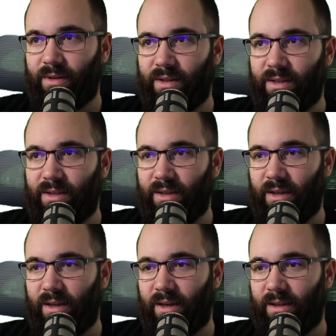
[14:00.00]
let's
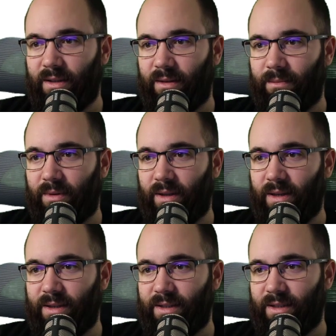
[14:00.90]
see, edit in
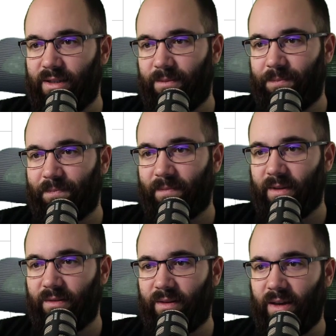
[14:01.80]
place.
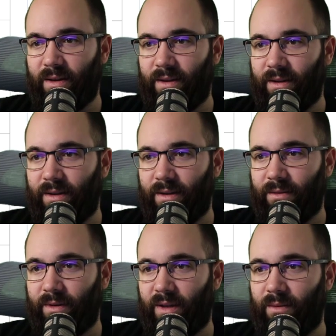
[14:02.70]
Okay, and
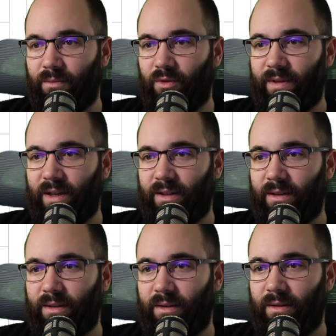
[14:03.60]
then we can move
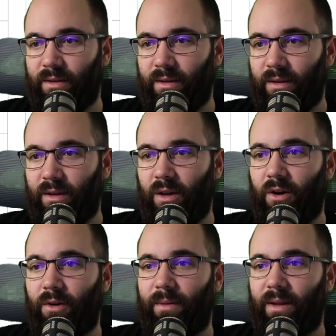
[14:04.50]
that
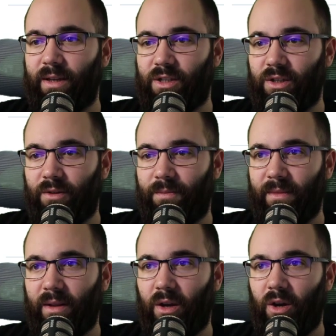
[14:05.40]
here like so.
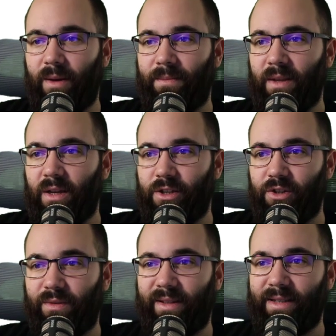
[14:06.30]
Okay,
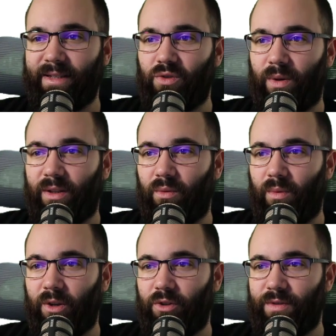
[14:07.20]
so this is what I
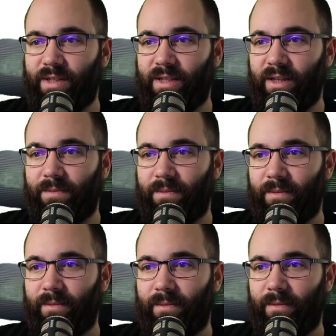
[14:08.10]
want to see.
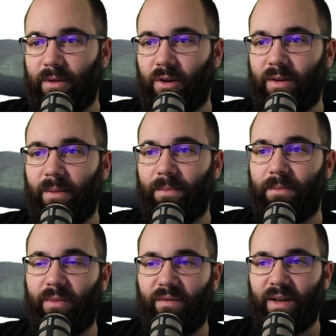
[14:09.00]
Okay,
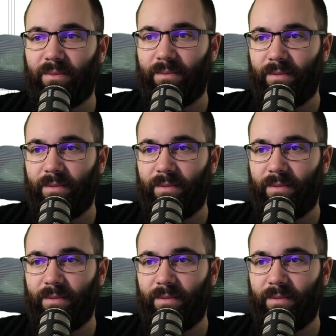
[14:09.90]
perfect.